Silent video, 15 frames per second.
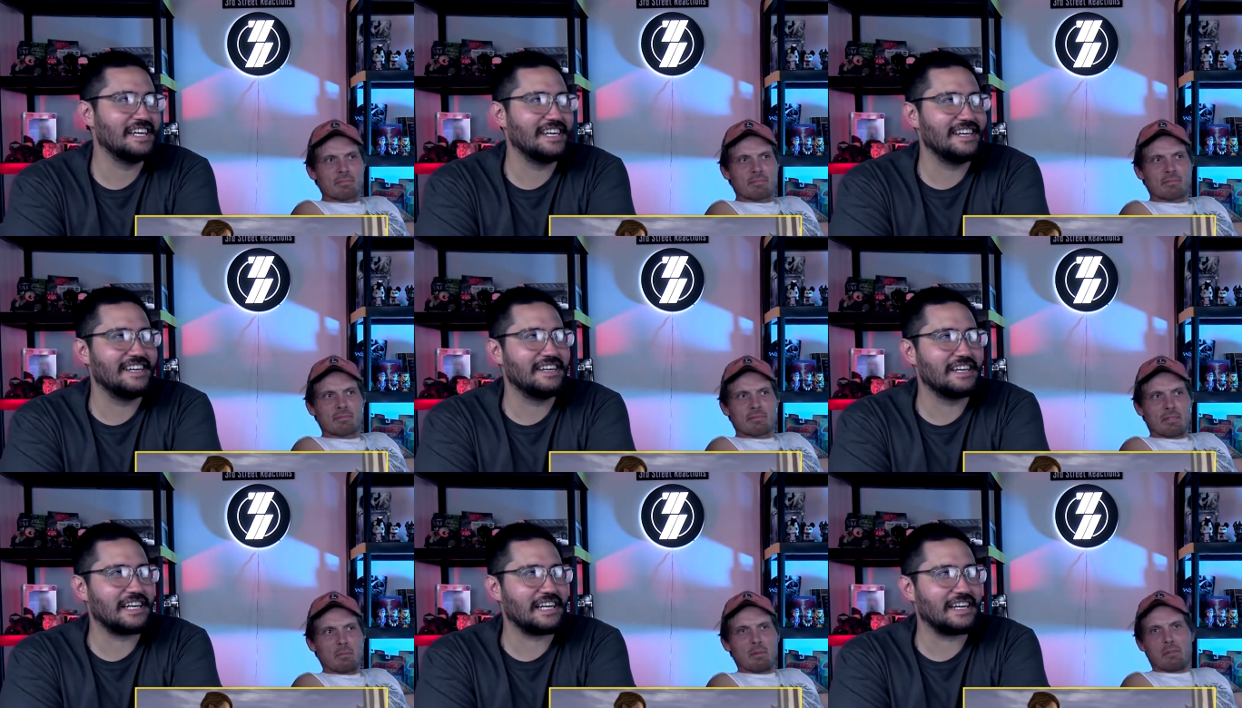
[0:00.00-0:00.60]
Speaker 1: I
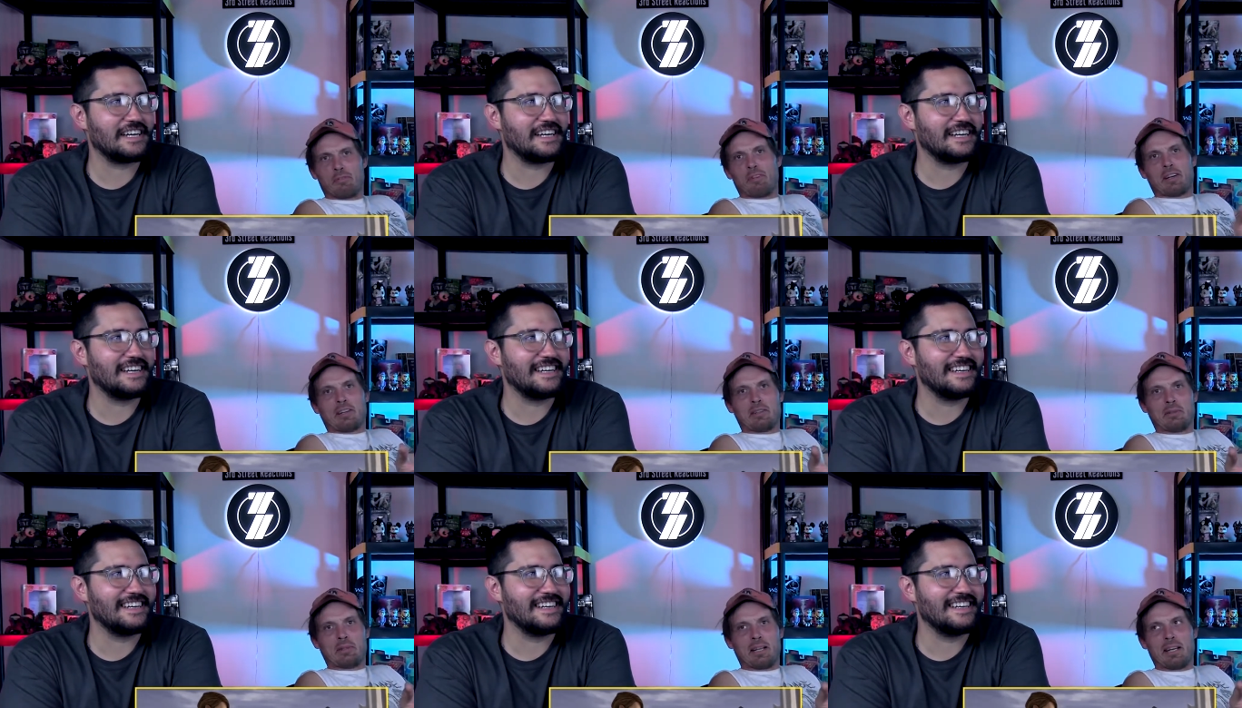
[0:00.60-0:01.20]
don't want to
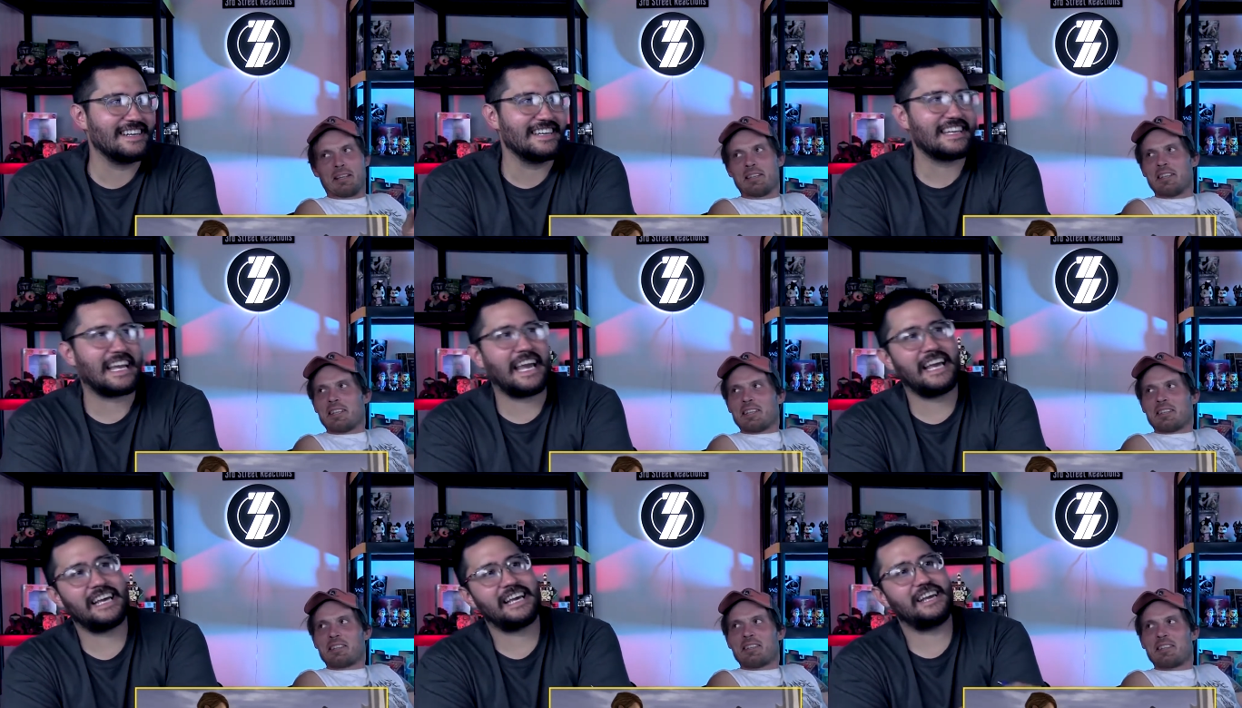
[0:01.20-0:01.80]
fucking do that.
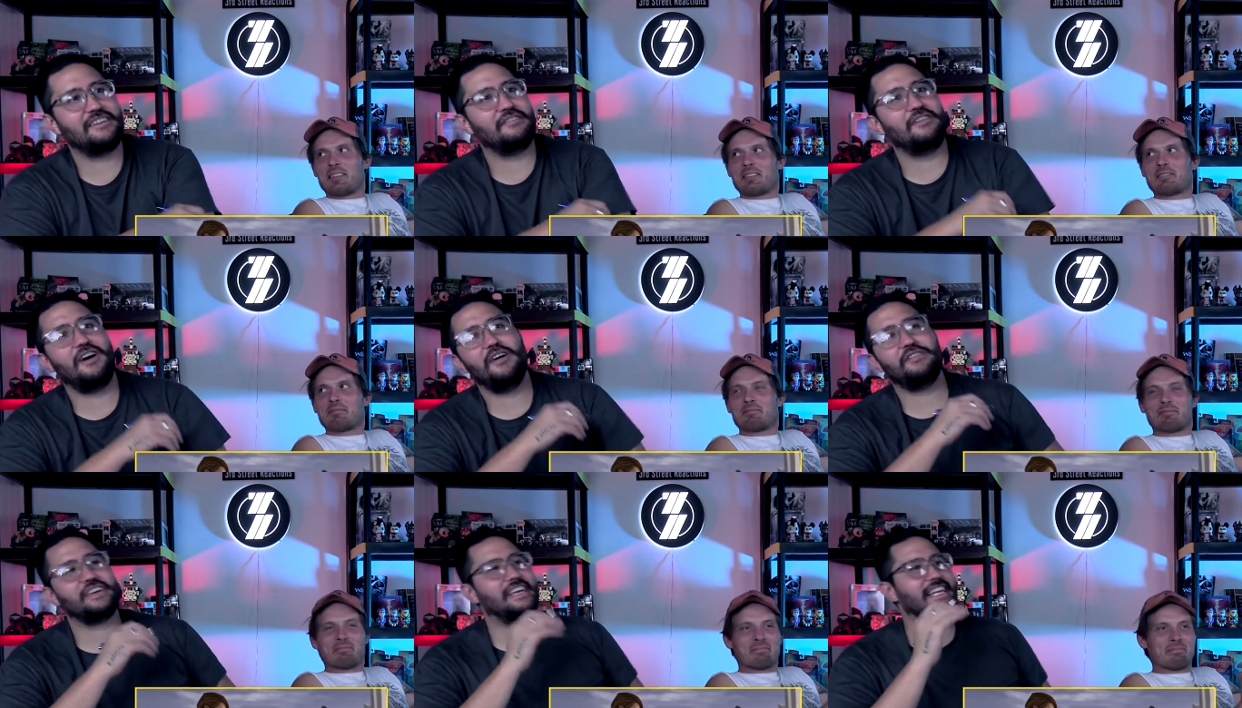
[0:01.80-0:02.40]
Speaker 2: Can't get
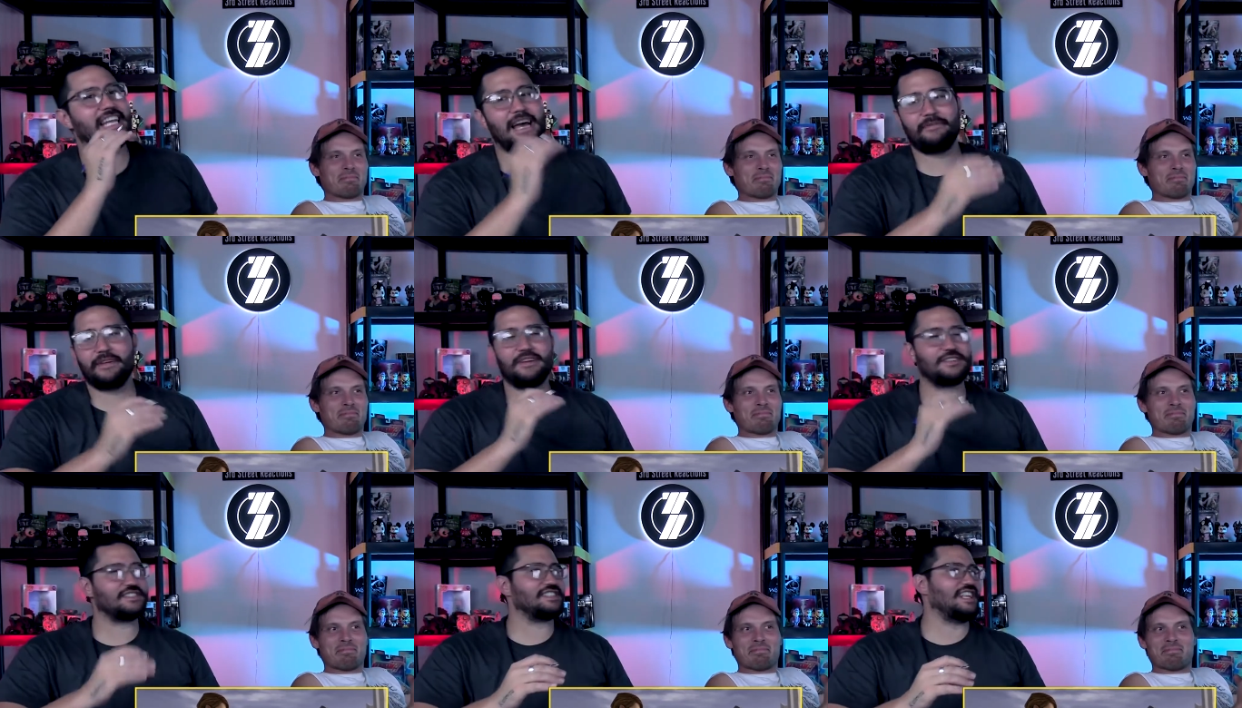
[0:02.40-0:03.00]
involved in
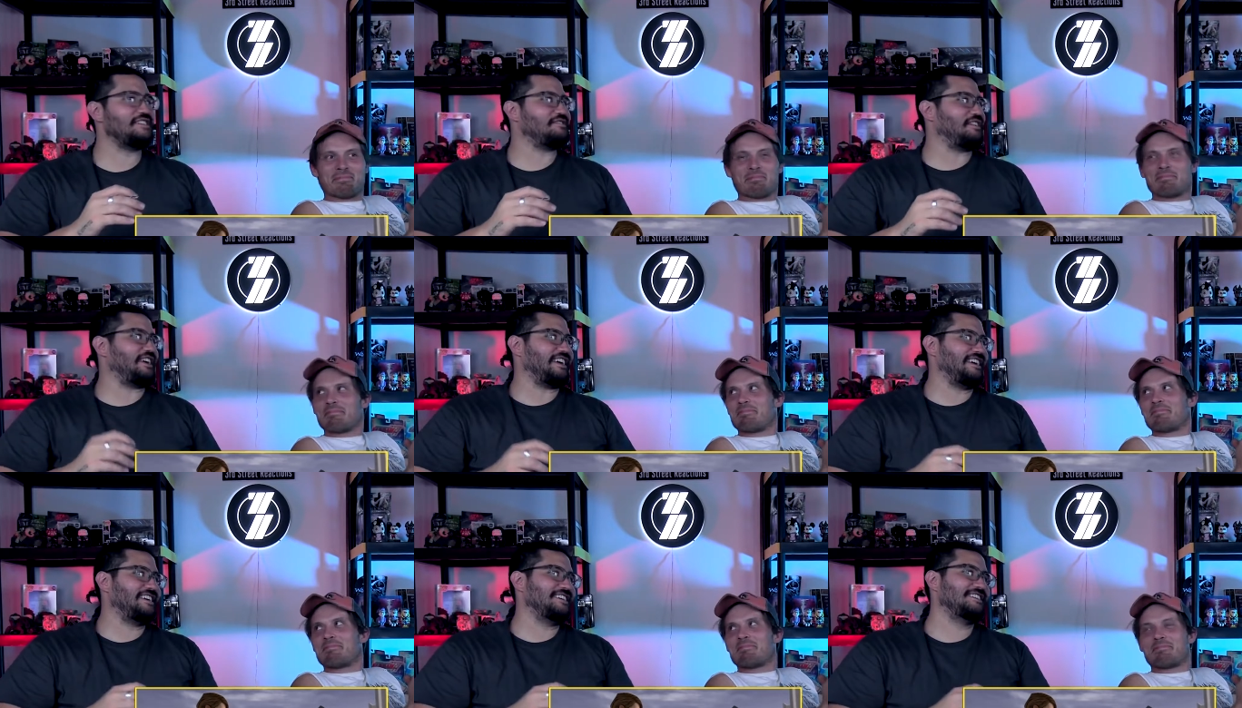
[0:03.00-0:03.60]
kidnapping or slavery.
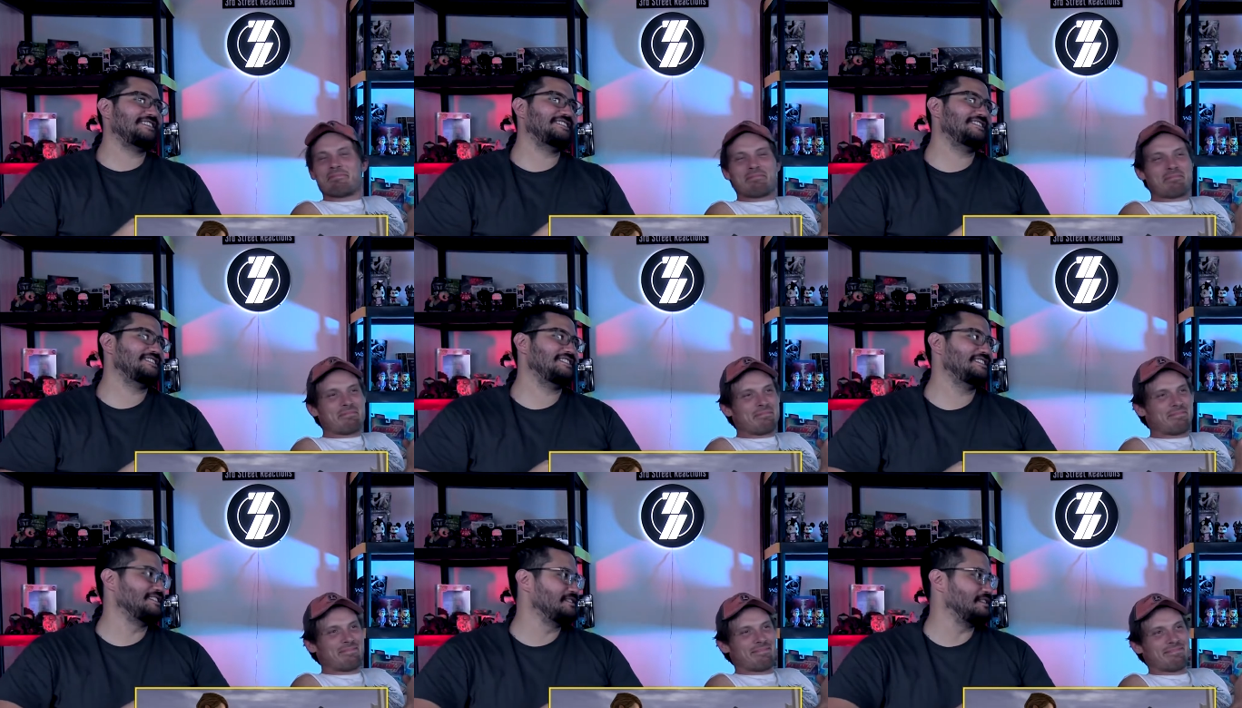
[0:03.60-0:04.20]

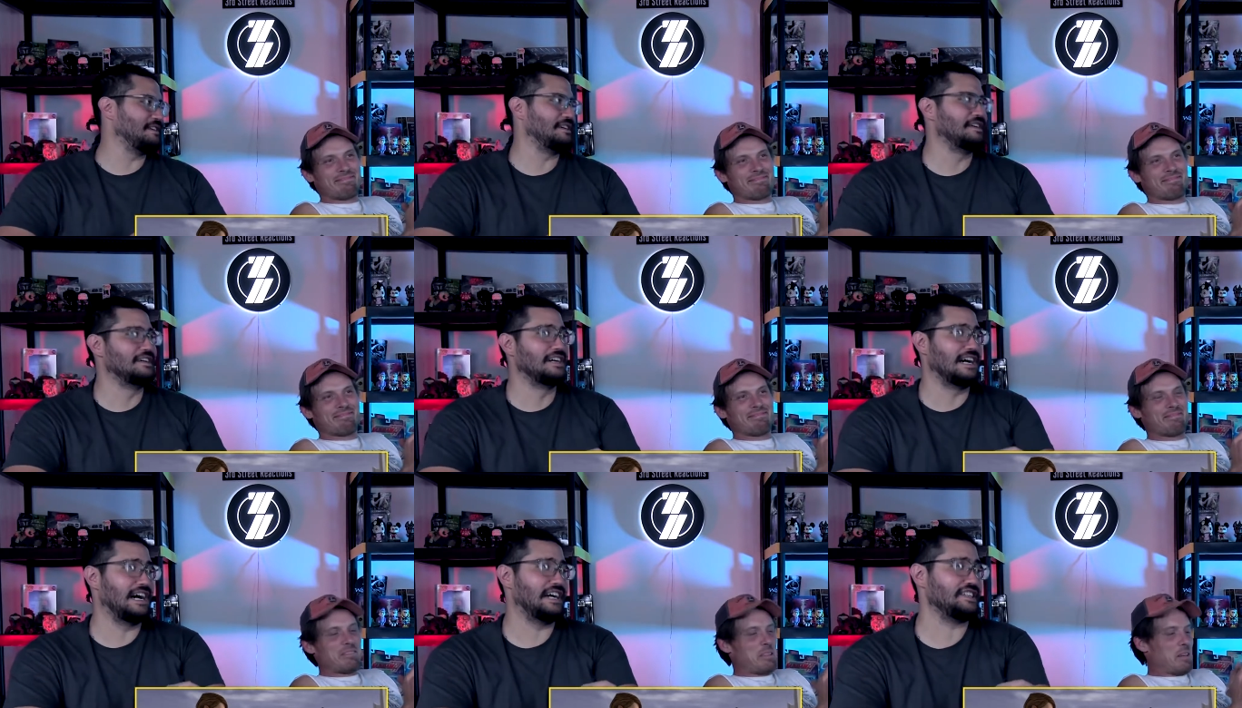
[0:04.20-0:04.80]

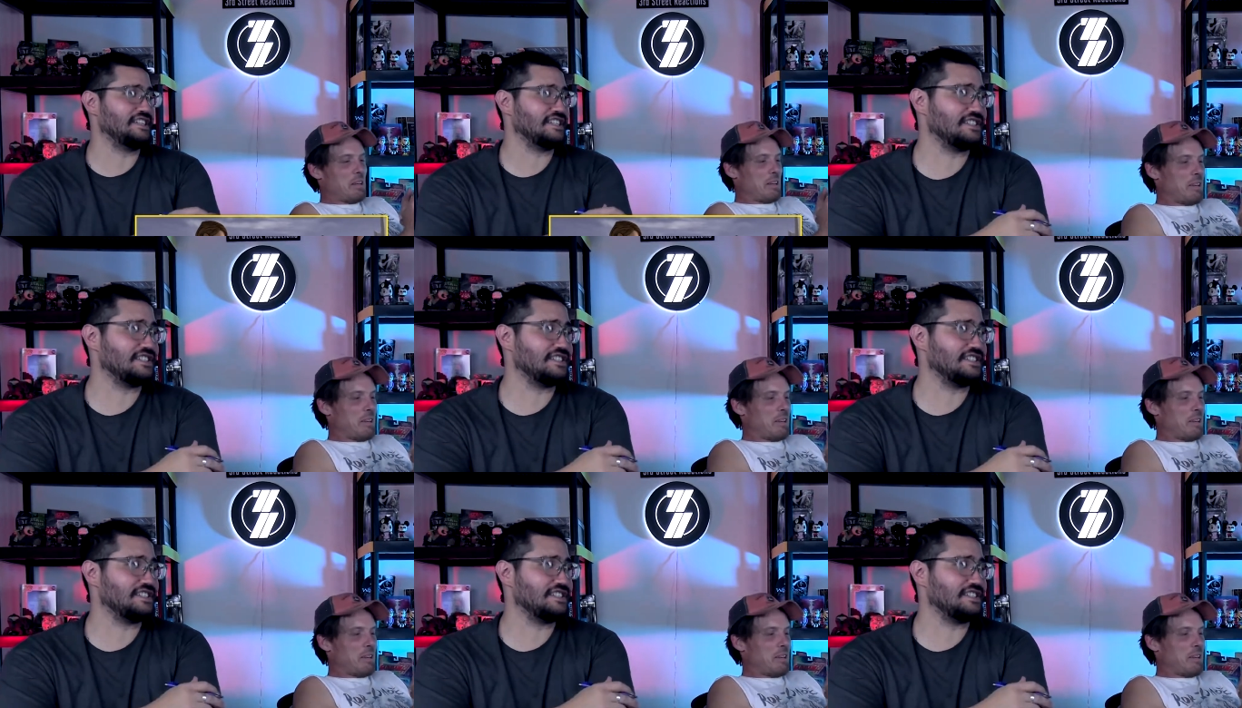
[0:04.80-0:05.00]
I didn't